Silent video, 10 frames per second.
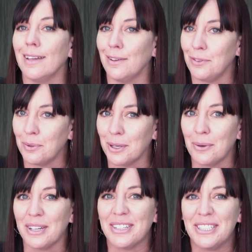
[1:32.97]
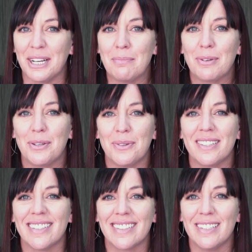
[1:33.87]
If you are going to jump to a
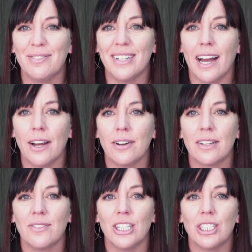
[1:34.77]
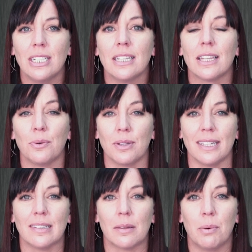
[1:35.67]
60 feet higher elevation, then
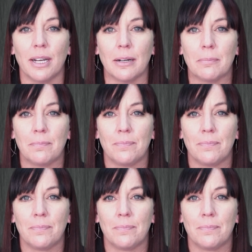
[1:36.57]
release the button.